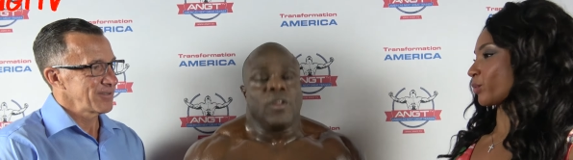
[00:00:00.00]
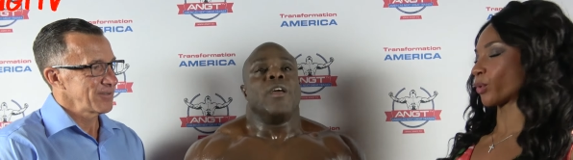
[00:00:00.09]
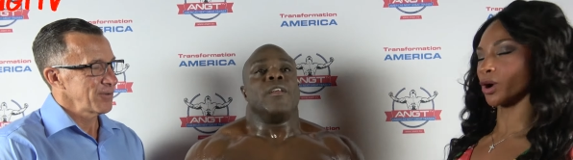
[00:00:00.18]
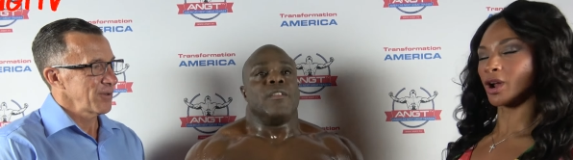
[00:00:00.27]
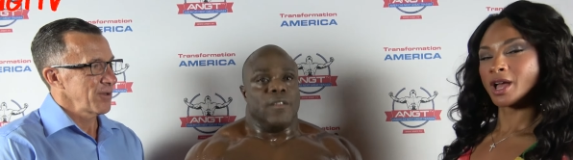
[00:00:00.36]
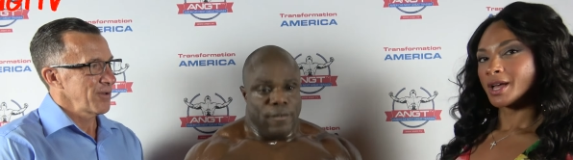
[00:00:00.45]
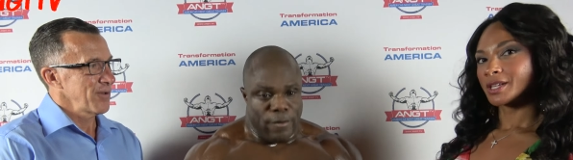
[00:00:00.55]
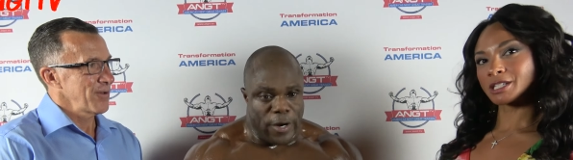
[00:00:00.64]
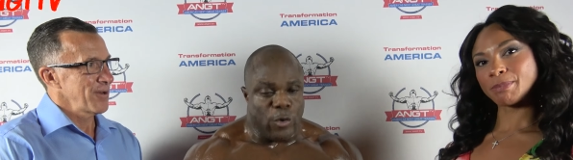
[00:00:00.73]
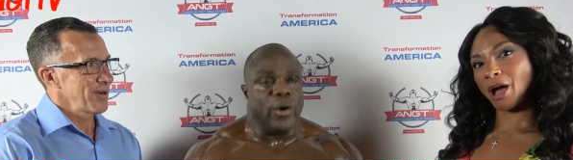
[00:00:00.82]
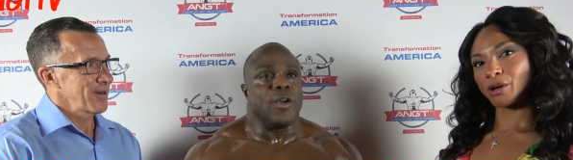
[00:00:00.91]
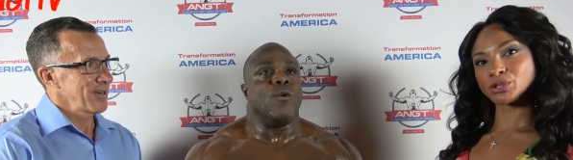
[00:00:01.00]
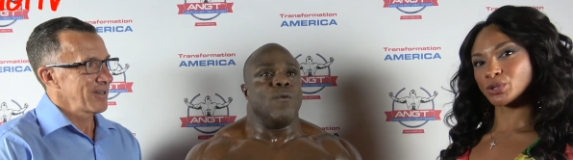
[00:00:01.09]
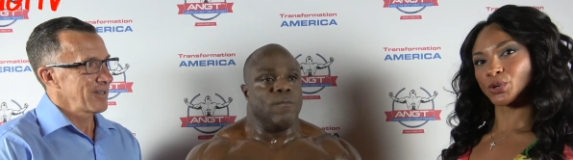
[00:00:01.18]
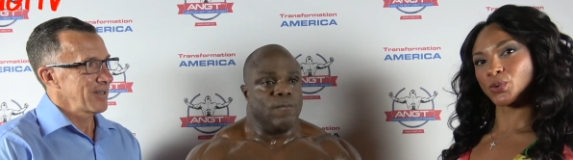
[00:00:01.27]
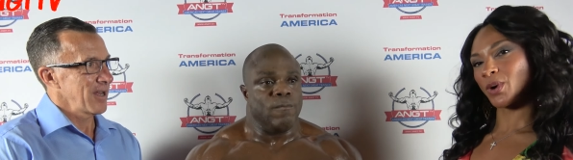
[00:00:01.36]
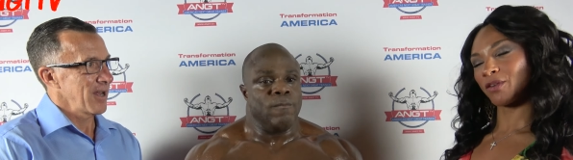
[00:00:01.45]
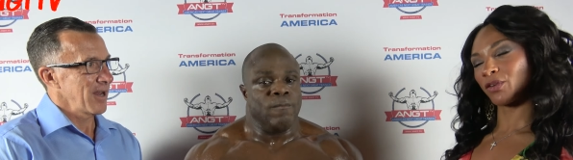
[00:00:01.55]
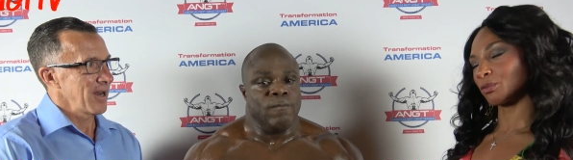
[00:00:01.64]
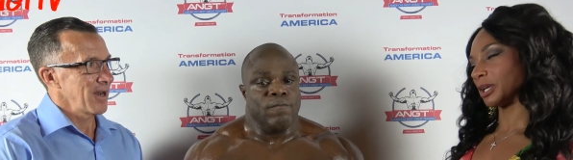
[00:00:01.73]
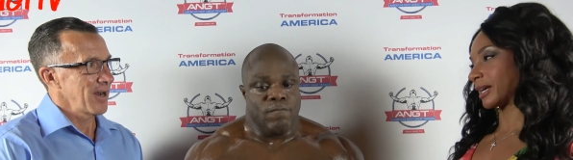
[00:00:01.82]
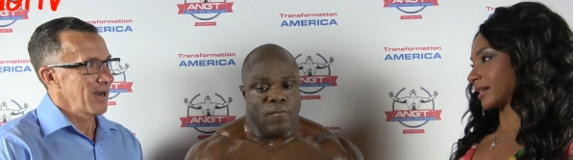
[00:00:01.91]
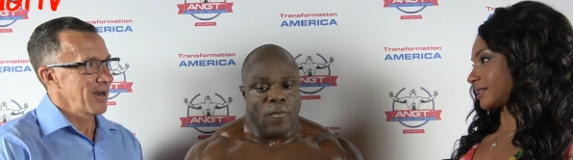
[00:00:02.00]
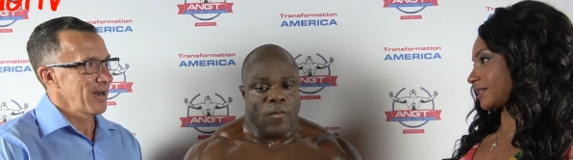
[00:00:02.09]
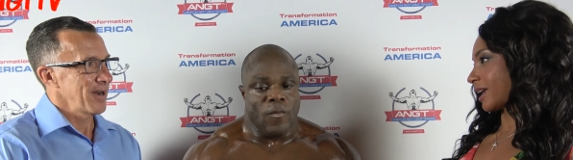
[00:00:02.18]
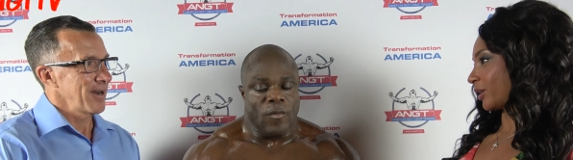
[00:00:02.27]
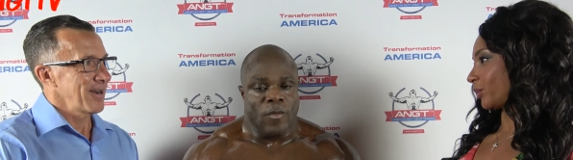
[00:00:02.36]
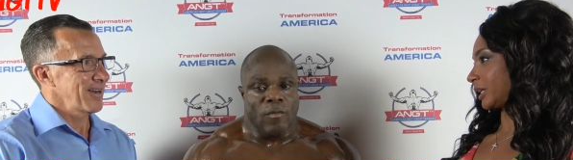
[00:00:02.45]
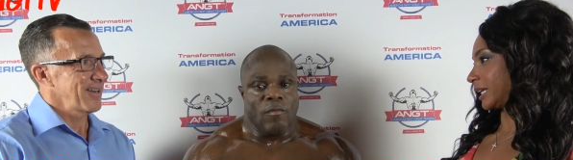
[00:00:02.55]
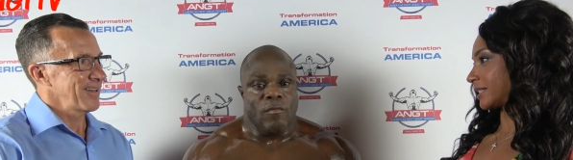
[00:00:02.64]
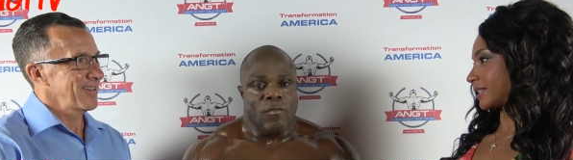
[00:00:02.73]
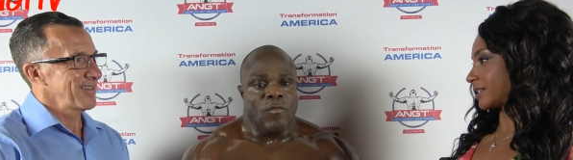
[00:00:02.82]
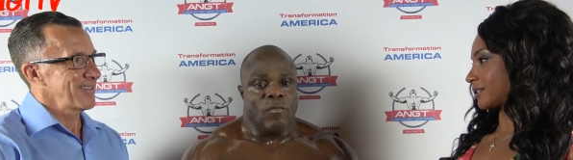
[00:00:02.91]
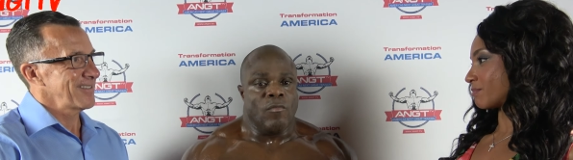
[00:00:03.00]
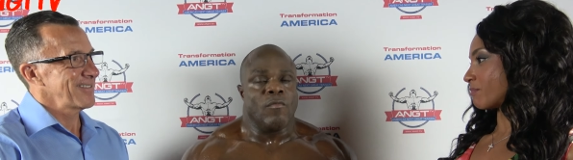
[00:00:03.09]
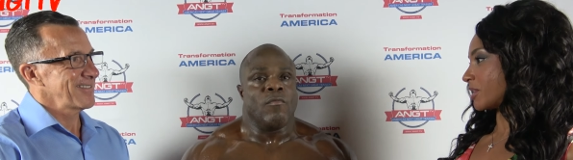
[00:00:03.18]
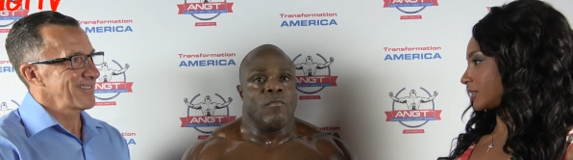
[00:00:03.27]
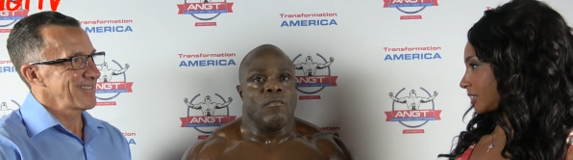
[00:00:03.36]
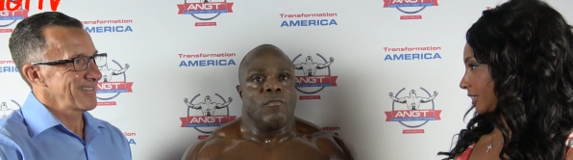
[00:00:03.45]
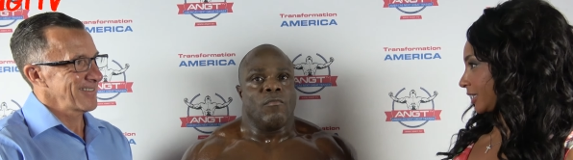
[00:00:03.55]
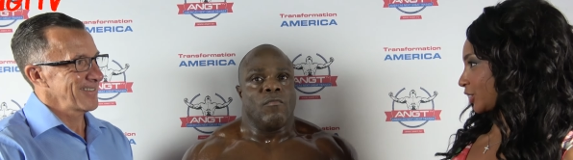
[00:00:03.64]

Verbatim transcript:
Speaker 1: or Pretty spouse, critical. or whoever, because not only is this mentally